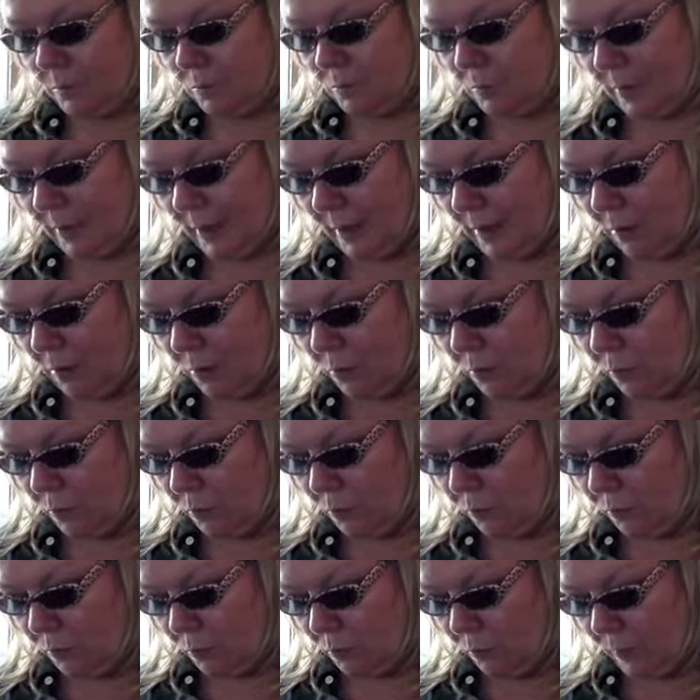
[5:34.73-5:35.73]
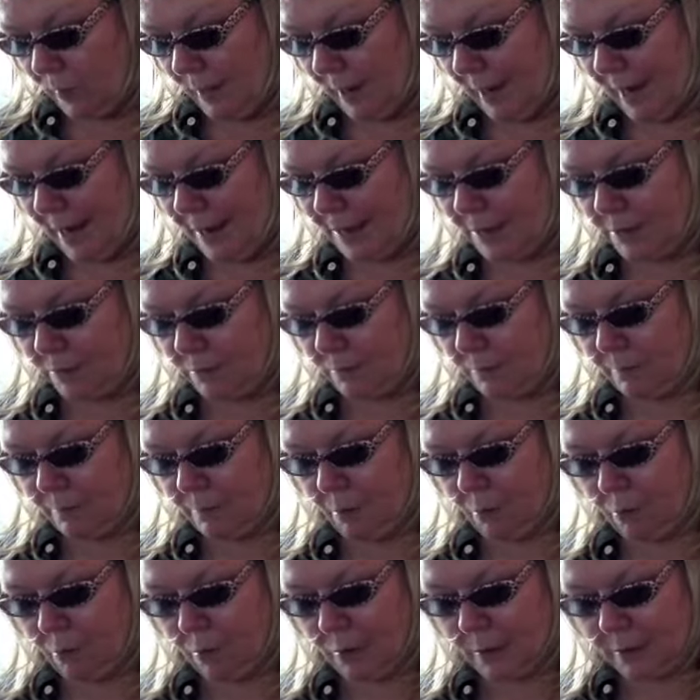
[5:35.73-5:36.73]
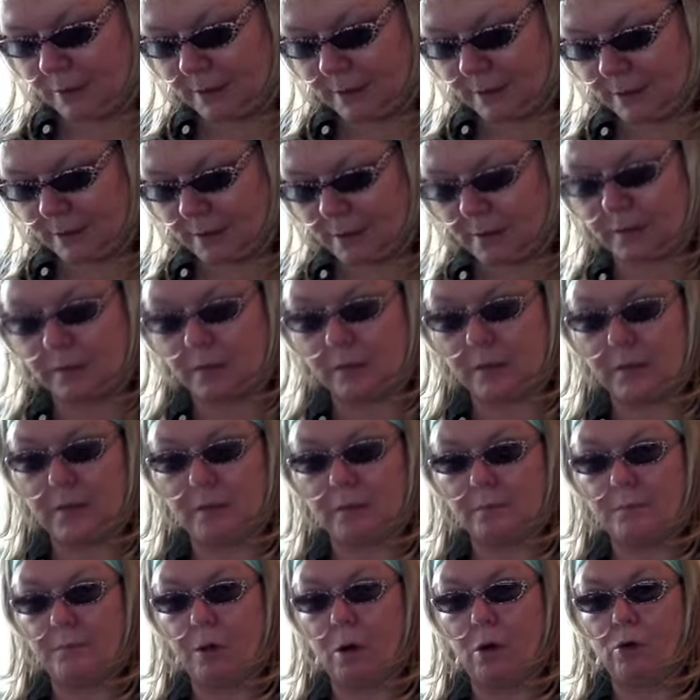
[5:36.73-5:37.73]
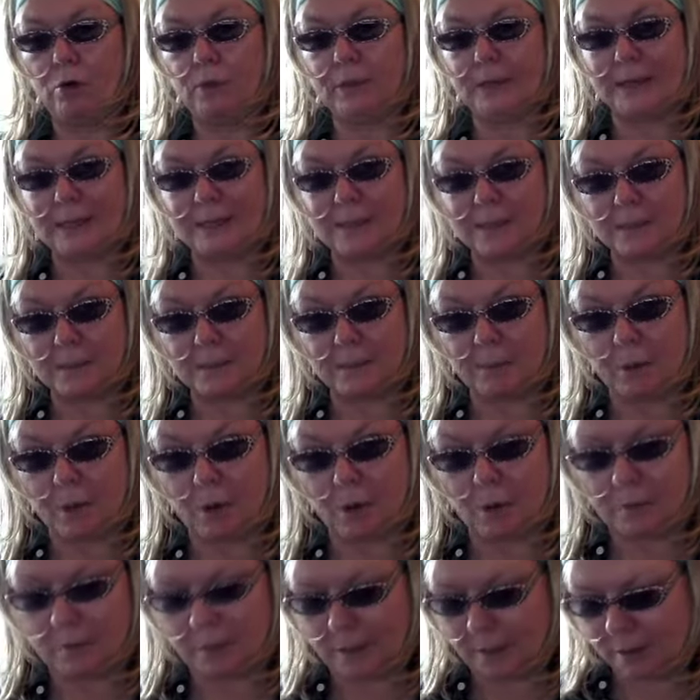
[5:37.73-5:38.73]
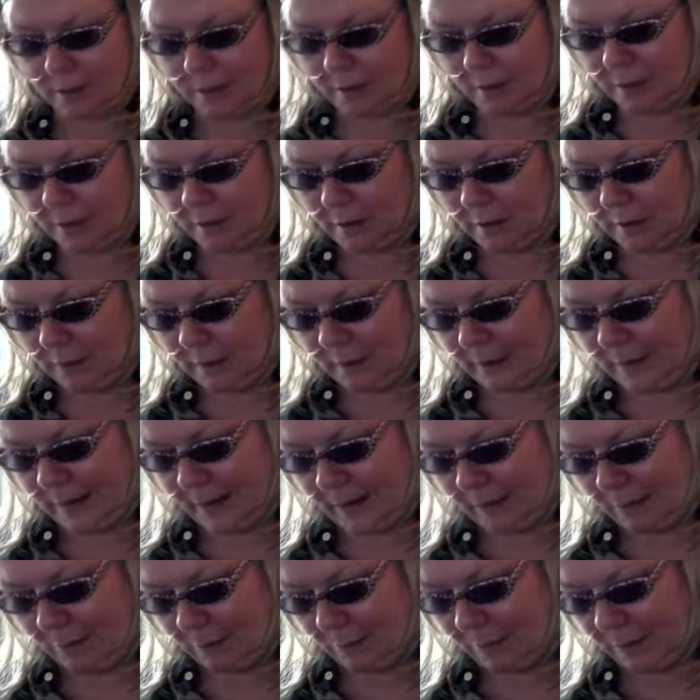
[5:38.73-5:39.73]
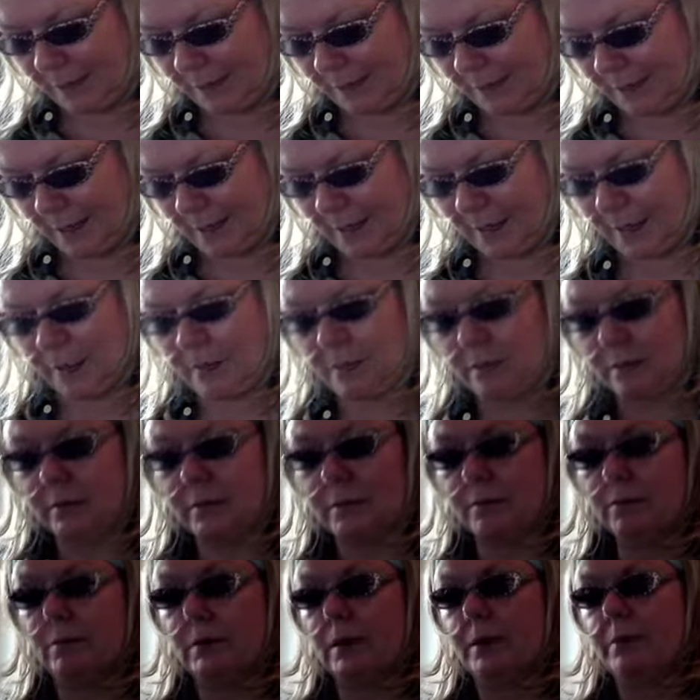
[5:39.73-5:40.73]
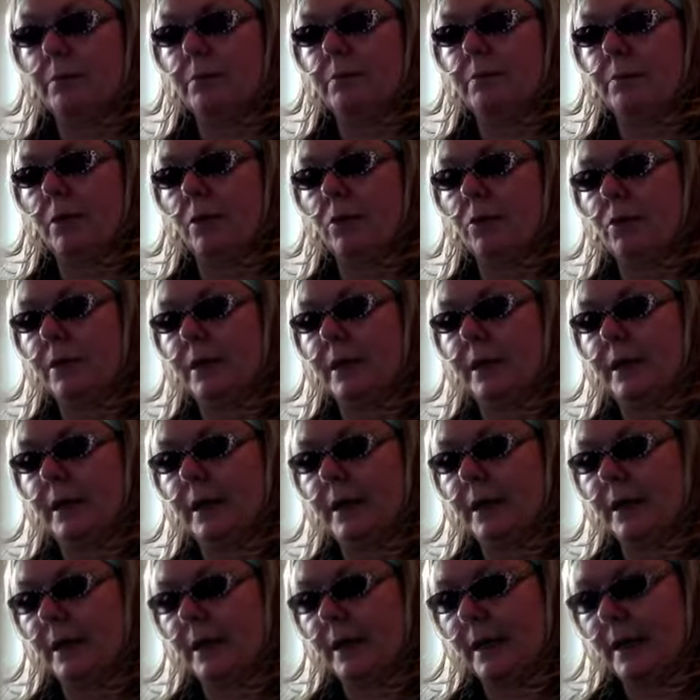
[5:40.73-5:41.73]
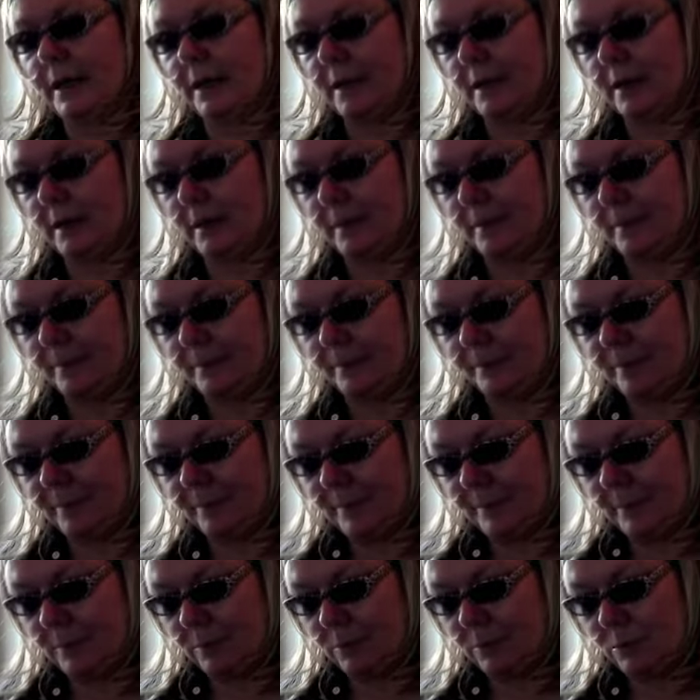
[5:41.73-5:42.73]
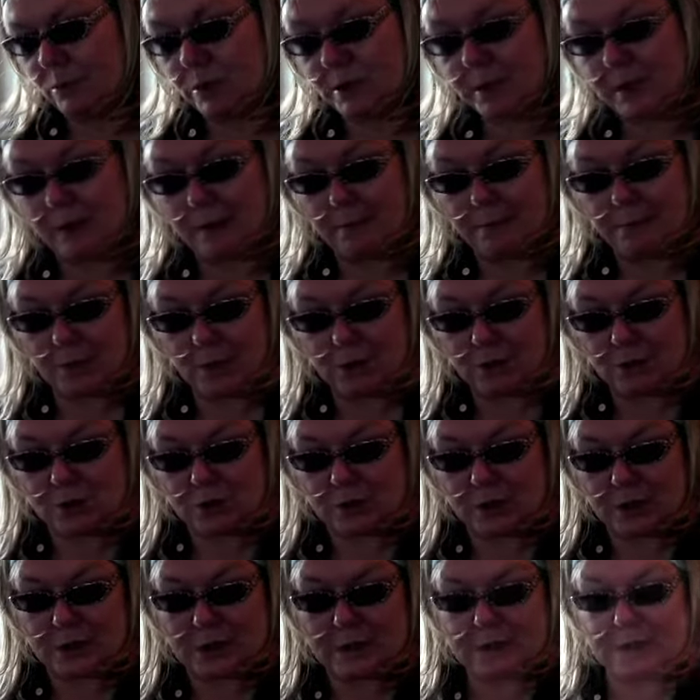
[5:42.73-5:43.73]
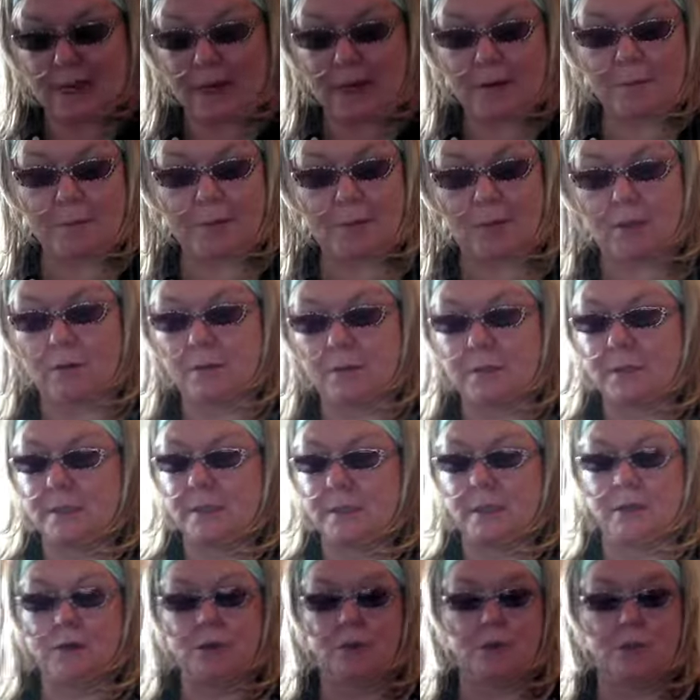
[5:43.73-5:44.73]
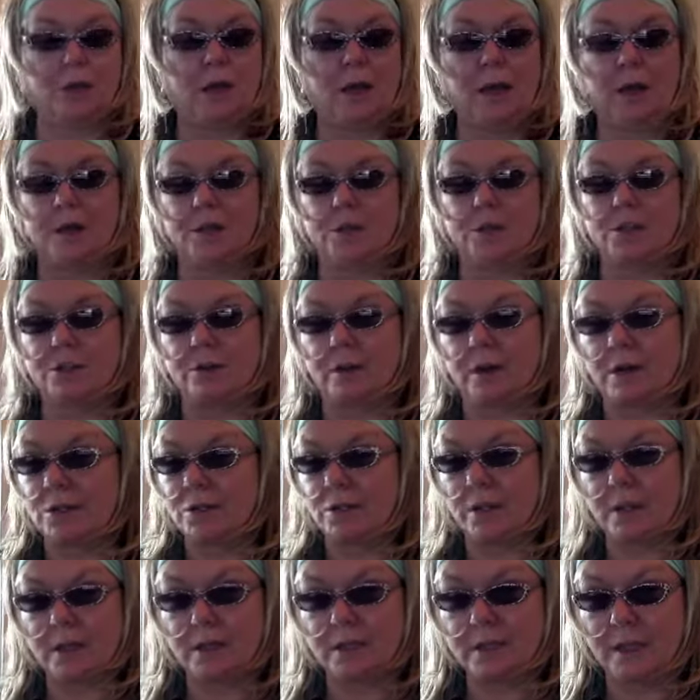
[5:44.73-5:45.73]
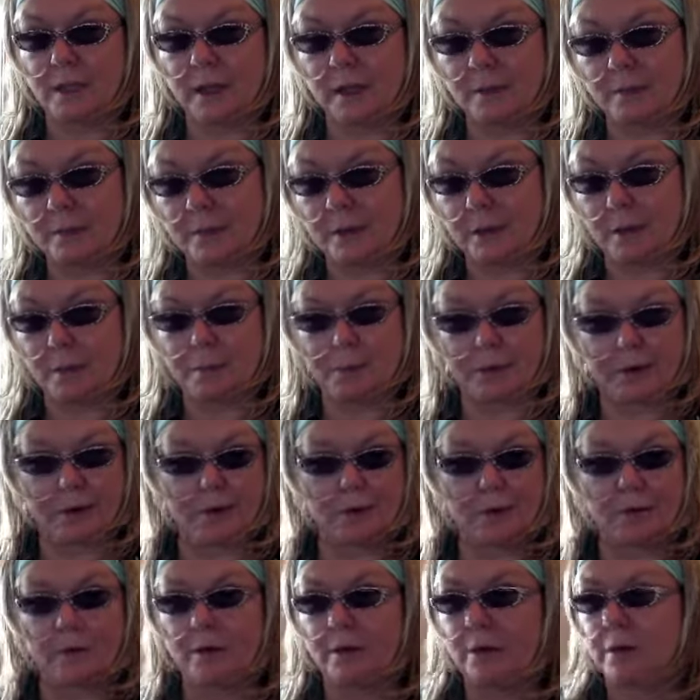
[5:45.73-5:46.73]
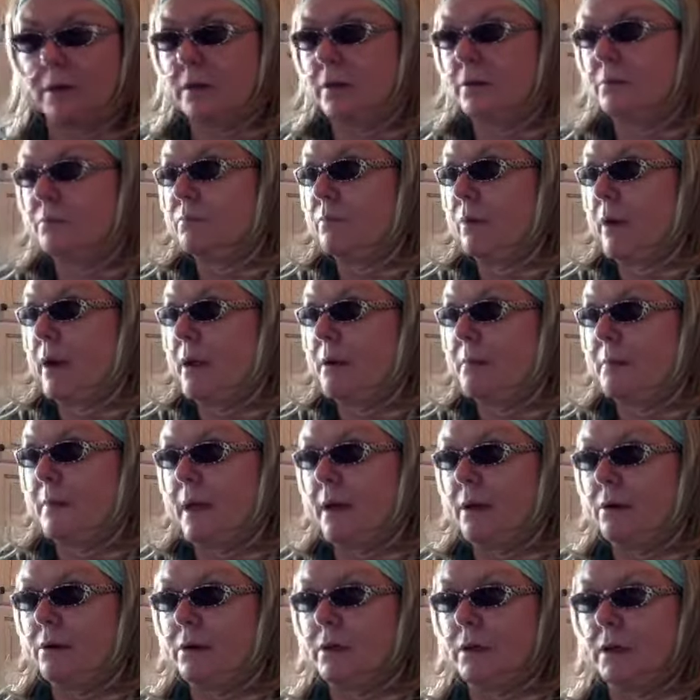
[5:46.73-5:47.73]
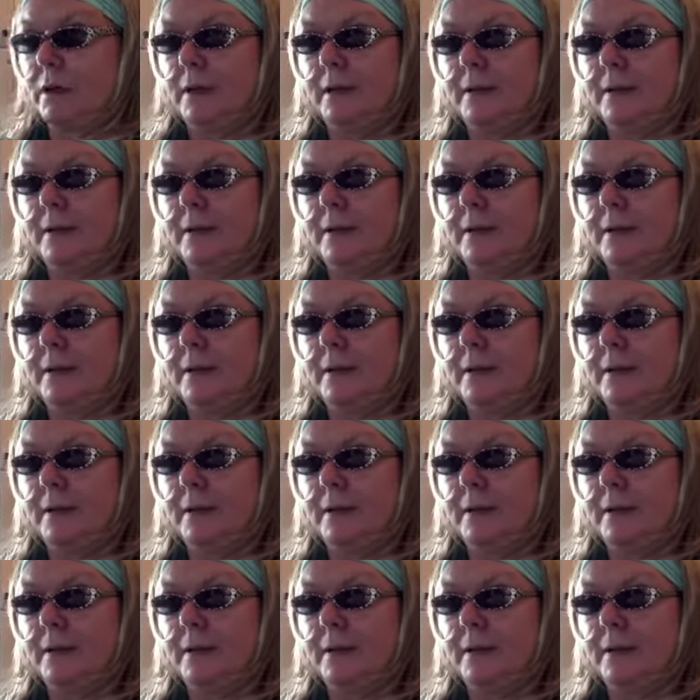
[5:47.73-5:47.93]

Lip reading: Well, we had to report it to the police department, and we did. We reported it, and well, there's not much you could say because there's a lot of strange things that happen up here in Brown Mountain.